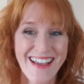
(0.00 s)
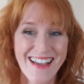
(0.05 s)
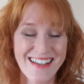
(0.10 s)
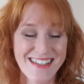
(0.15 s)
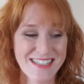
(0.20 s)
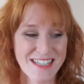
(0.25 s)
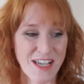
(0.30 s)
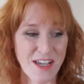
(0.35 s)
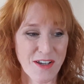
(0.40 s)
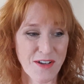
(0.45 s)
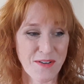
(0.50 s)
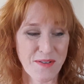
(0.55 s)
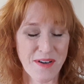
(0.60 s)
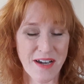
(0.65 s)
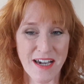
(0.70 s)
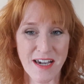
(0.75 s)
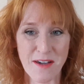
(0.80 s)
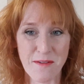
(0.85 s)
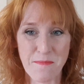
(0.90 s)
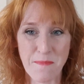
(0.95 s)
So
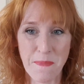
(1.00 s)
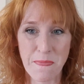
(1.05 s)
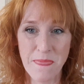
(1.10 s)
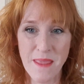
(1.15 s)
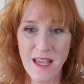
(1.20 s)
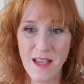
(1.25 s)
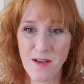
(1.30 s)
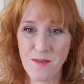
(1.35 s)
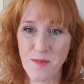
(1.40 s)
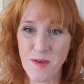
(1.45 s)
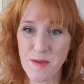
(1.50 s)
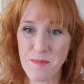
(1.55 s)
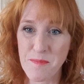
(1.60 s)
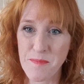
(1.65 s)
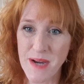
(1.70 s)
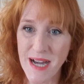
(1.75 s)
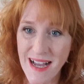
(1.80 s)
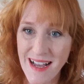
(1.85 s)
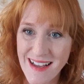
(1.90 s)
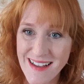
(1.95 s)
we're
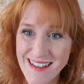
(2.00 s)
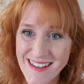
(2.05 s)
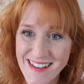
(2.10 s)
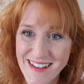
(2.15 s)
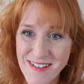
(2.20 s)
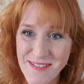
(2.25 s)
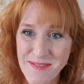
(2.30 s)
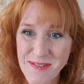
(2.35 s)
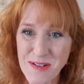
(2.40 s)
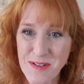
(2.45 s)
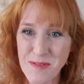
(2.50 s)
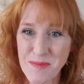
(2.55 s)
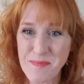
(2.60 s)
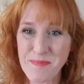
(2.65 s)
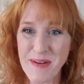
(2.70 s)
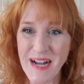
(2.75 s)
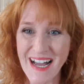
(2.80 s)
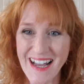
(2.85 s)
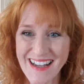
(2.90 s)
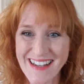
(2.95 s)
back. We're all
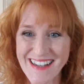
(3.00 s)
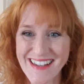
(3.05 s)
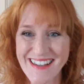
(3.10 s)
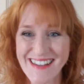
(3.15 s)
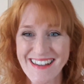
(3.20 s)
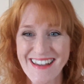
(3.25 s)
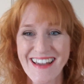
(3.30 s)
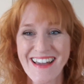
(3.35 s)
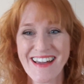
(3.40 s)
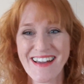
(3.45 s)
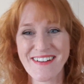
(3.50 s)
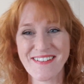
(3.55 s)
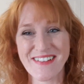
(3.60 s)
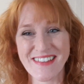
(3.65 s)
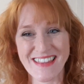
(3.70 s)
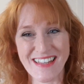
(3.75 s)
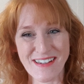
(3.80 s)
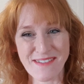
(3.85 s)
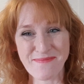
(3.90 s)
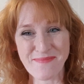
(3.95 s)
back with
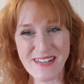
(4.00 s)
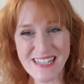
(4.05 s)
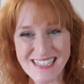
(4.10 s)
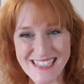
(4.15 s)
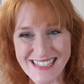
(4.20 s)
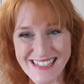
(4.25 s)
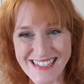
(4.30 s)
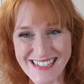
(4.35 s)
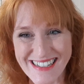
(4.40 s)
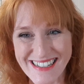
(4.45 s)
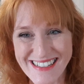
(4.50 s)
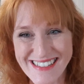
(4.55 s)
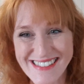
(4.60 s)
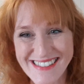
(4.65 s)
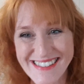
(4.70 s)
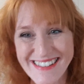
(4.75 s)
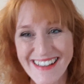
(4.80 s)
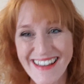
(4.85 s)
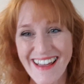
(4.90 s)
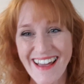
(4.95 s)
their
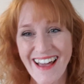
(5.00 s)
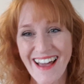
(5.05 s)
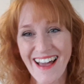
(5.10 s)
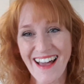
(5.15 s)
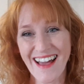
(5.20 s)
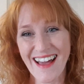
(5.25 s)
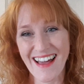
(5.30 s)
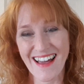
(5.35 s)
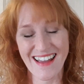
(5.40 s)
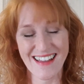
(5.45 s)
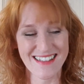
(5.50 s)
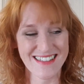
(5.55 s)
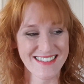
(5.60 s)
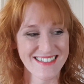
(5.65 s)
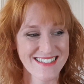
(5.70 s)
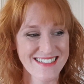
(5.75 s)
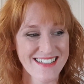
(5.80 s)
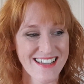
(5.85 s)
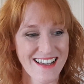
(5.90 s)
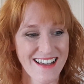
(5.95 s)
messages,
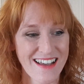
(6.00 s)
and